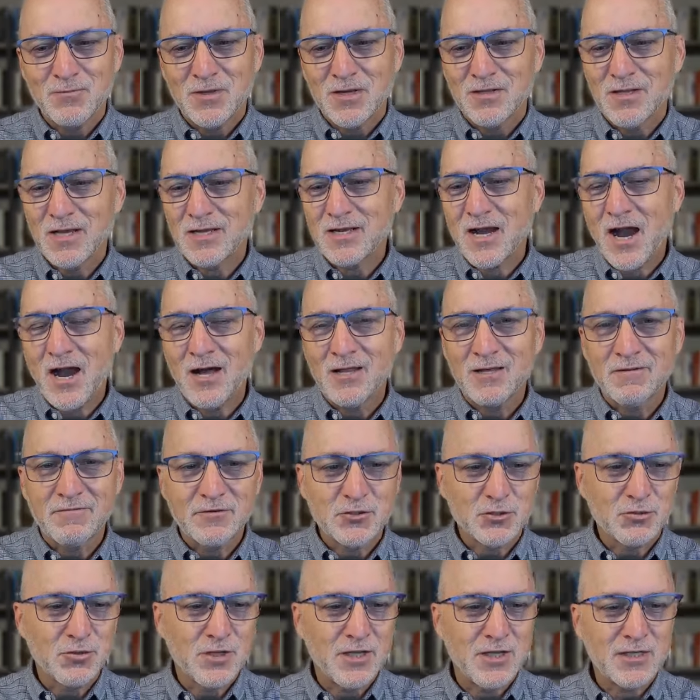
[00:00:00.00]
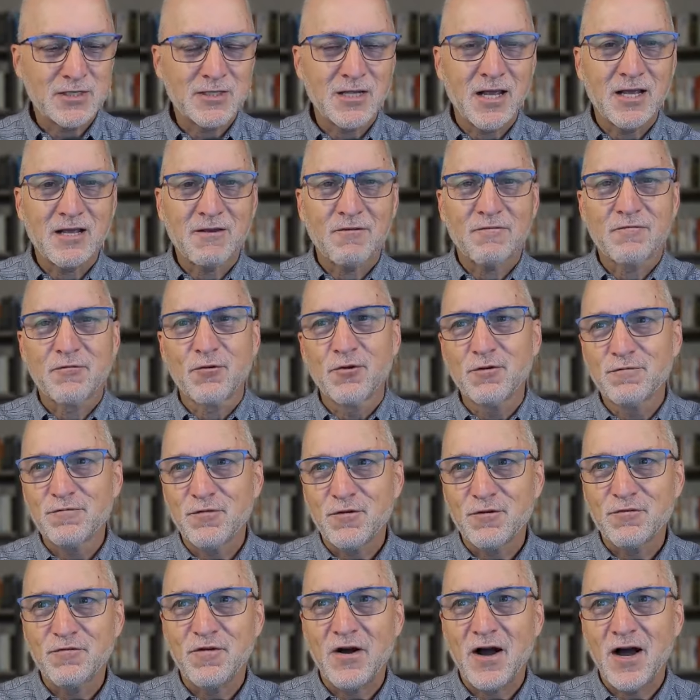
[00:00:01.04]
like olive trees, like a
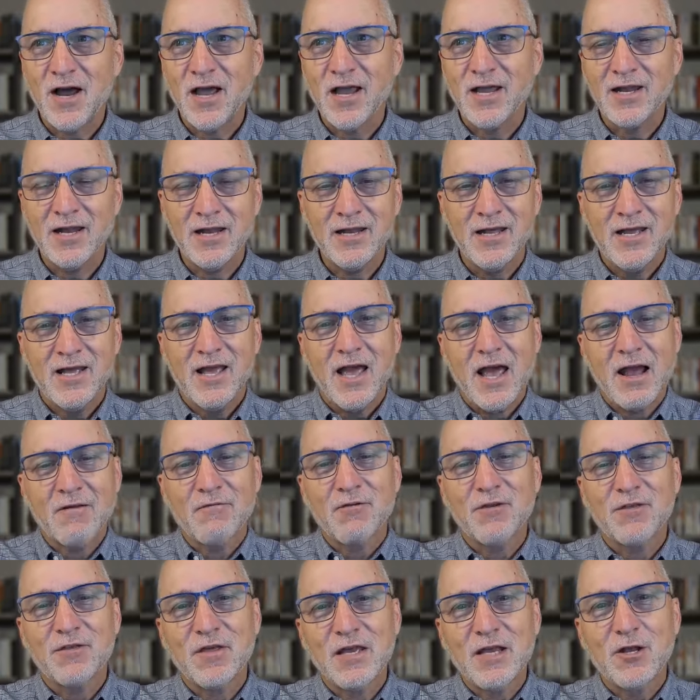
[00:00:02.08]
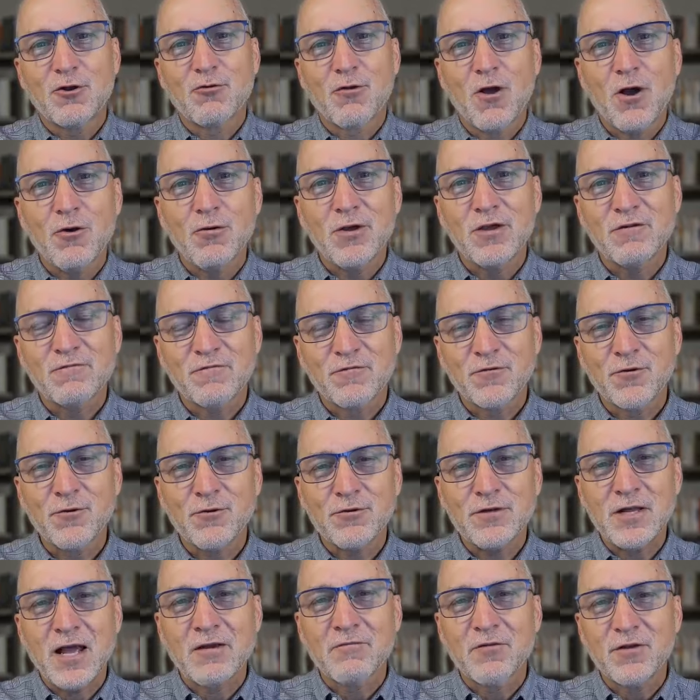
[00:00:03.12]
fruitful vine, and everything growing fruit
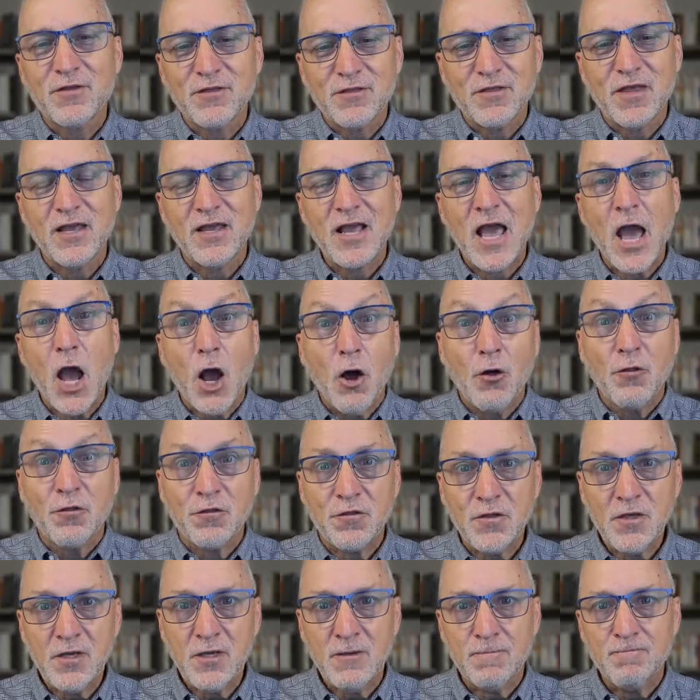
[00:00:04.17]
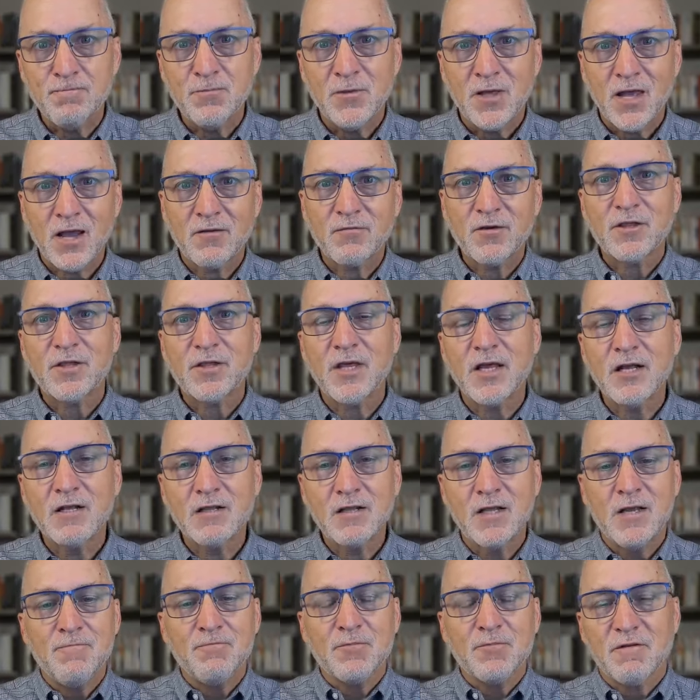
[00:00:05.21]
and everything healthy, everything
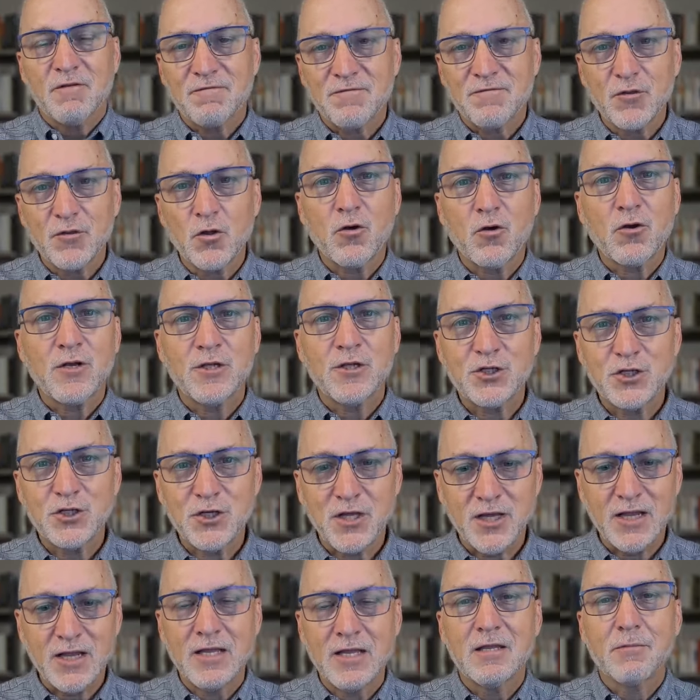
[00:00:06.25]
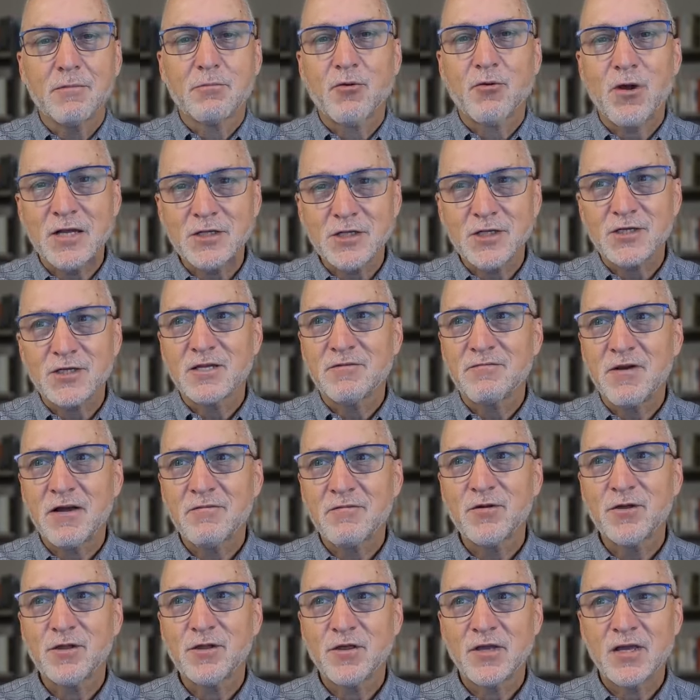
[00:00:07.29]
flourishing in the presence of
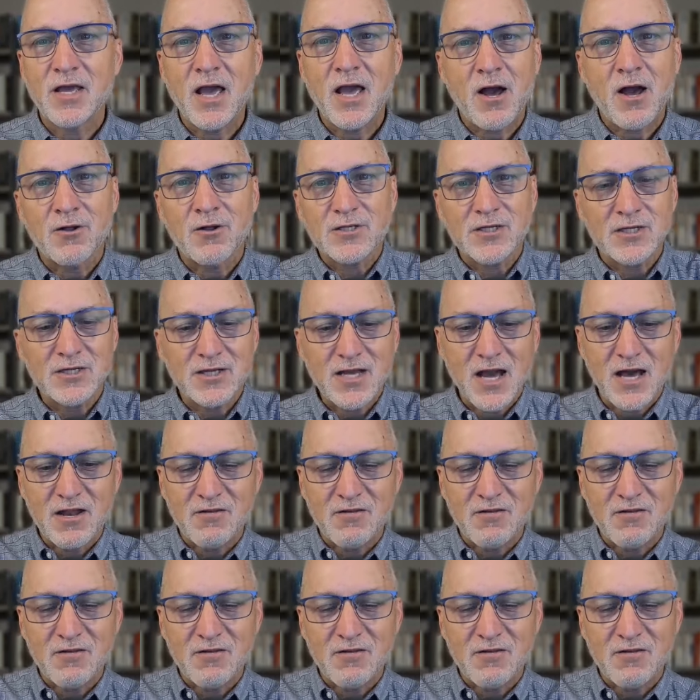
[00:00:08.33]
everything else and kind